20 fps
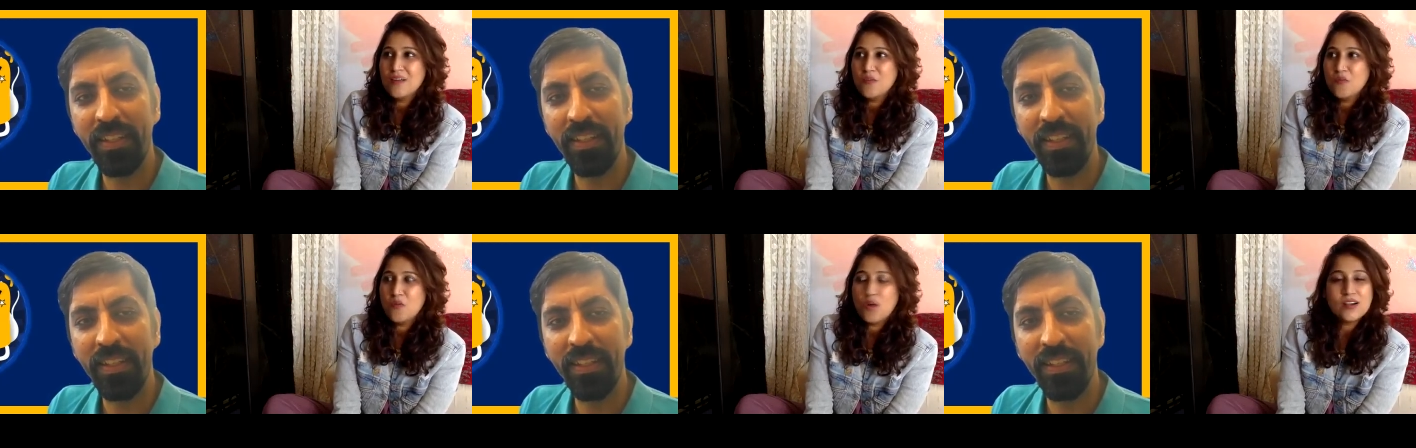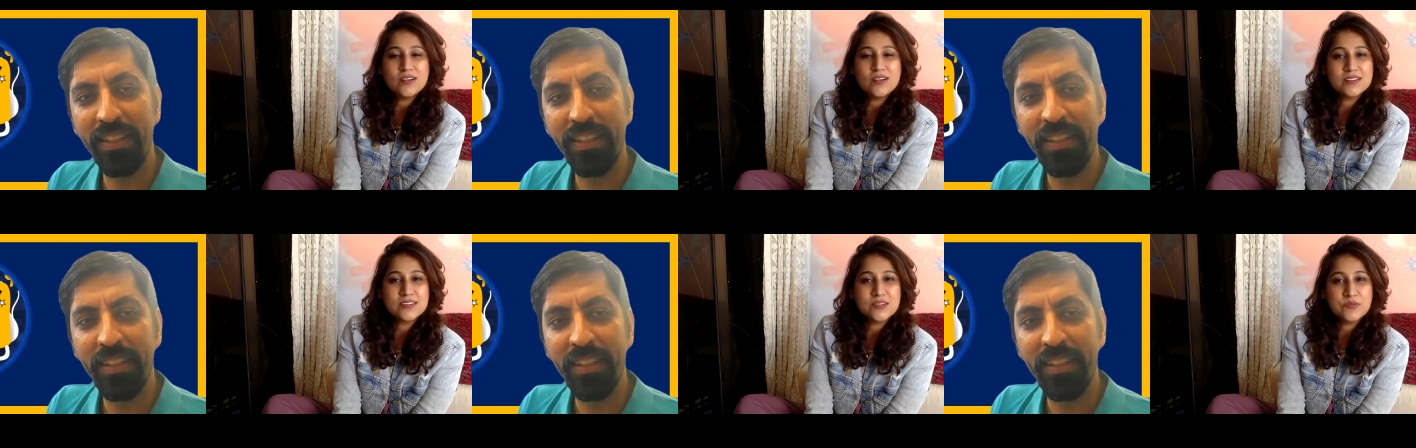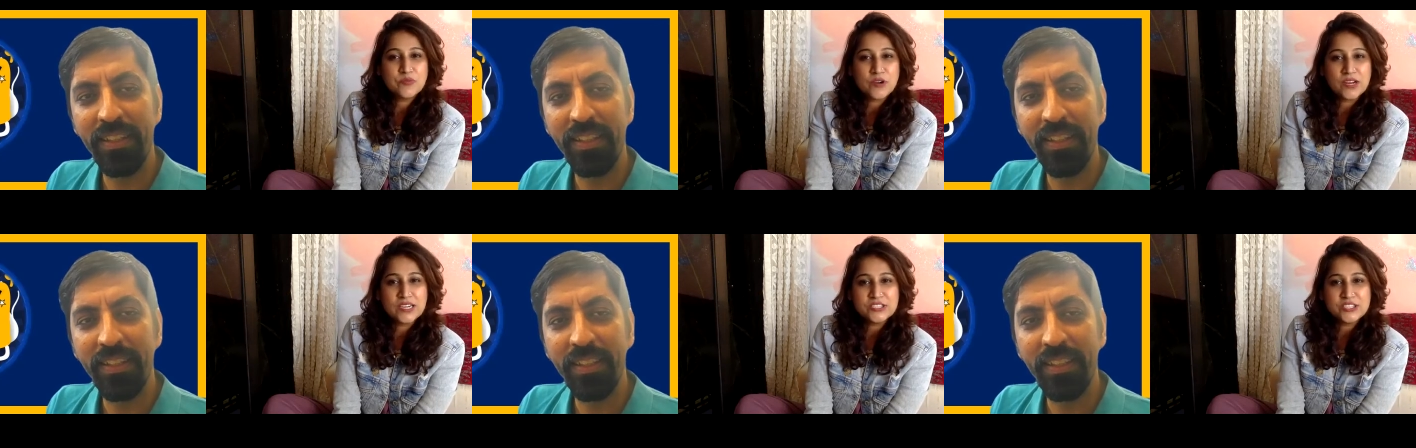Speaker 1: what a
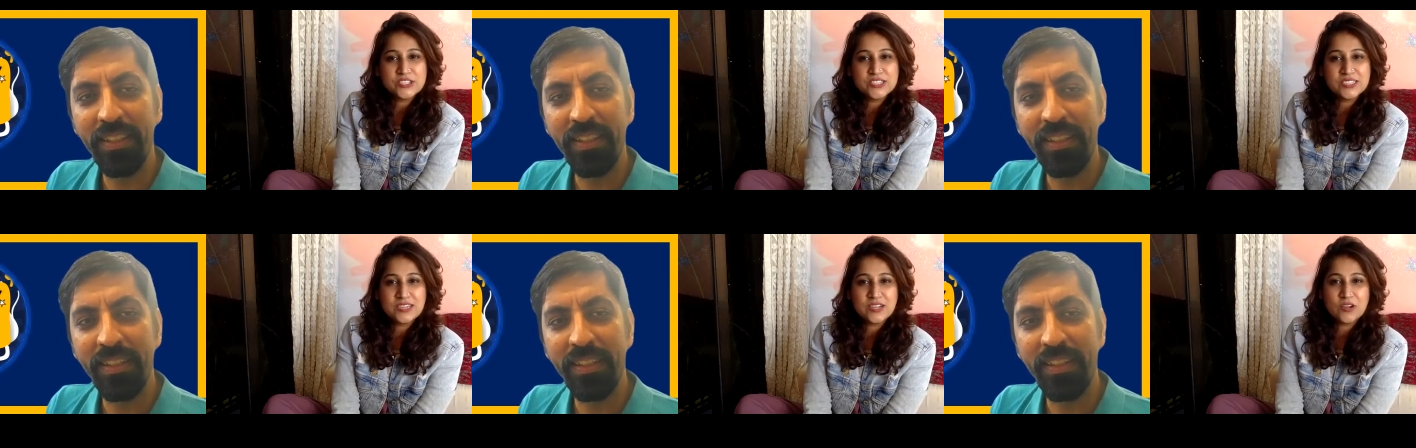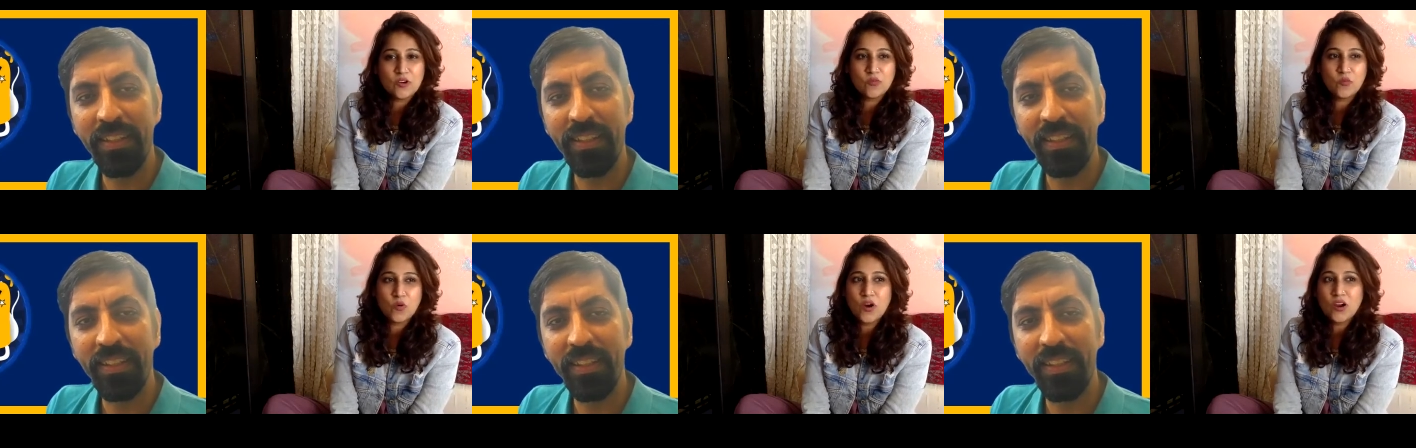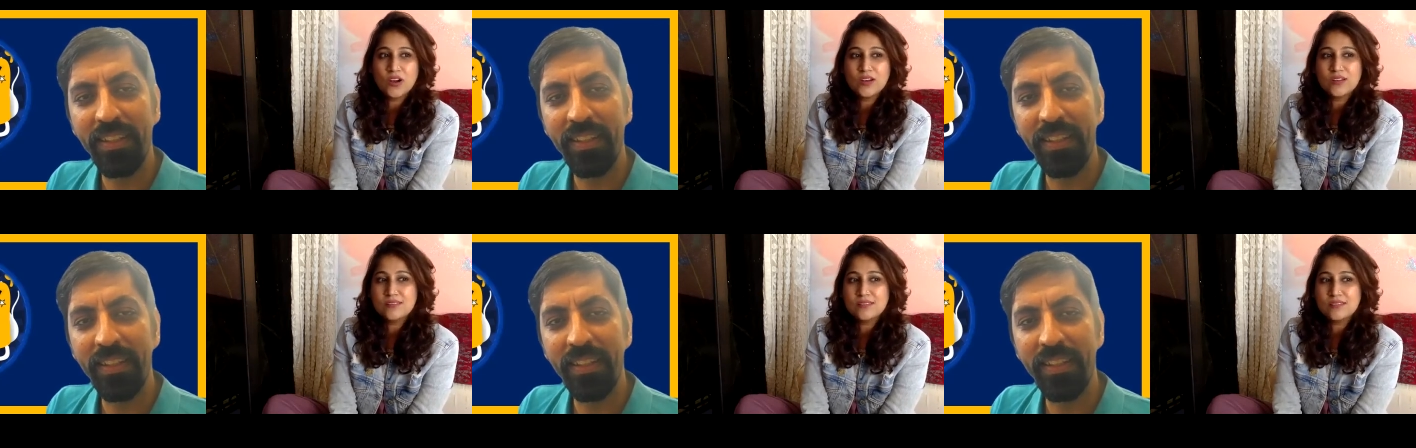depression or
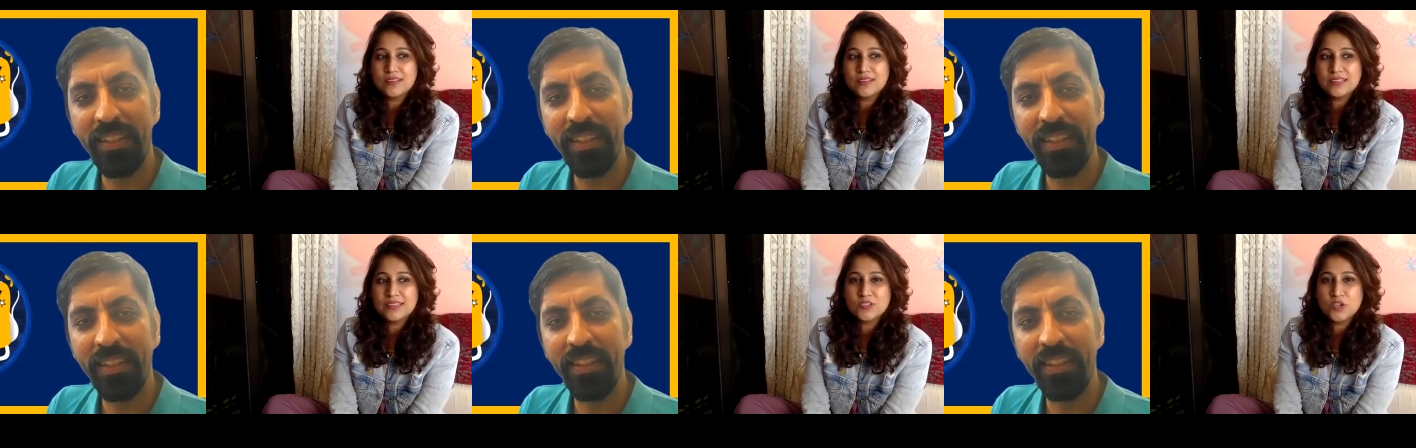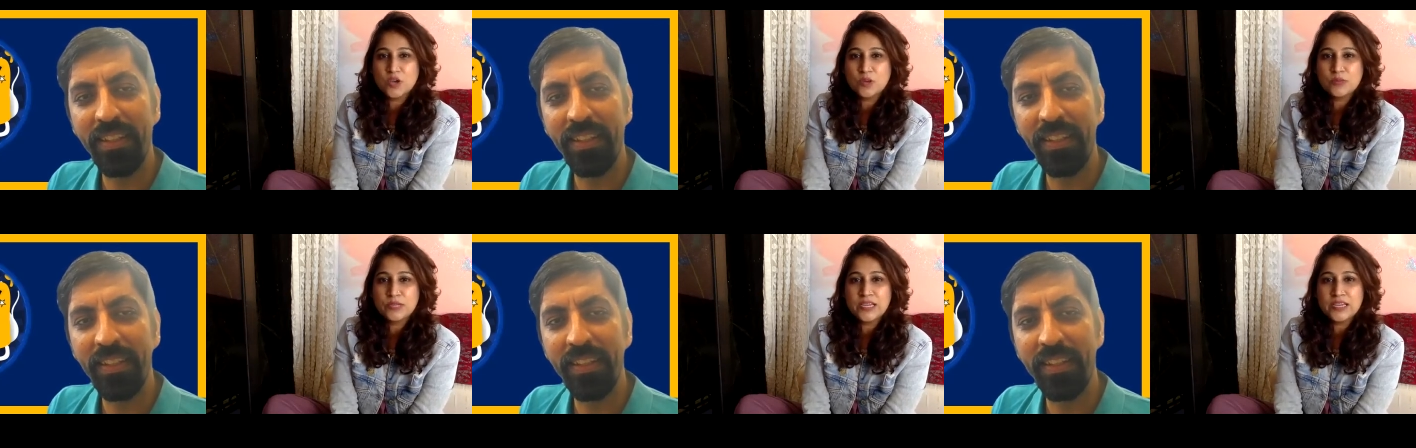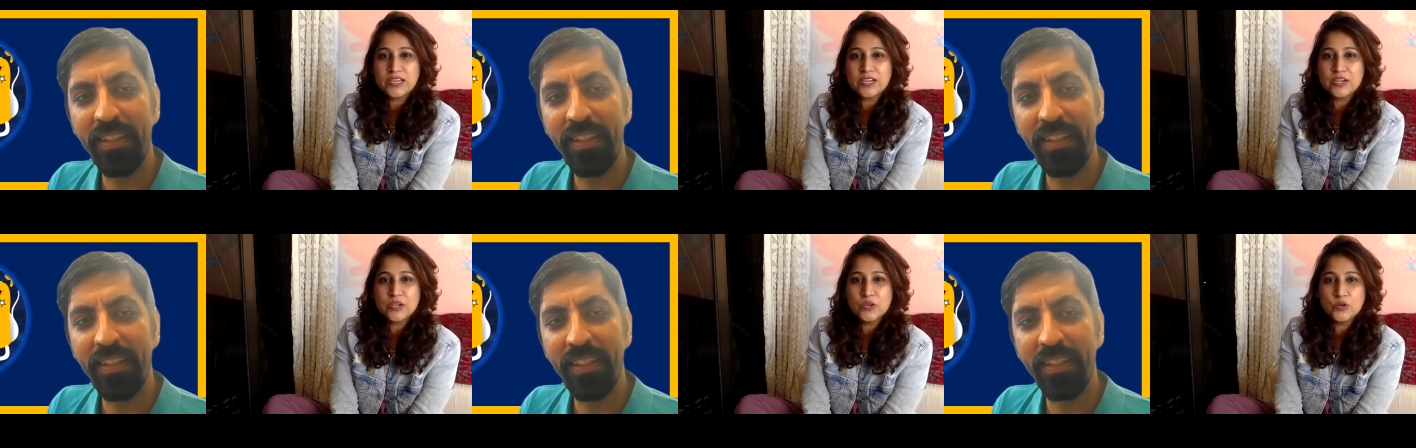what
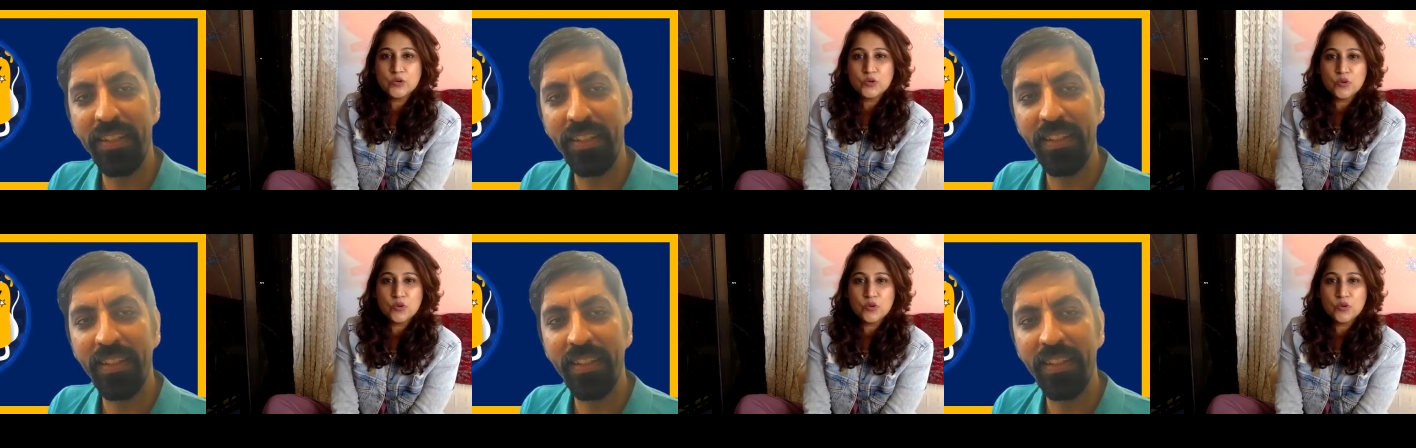insomnia can do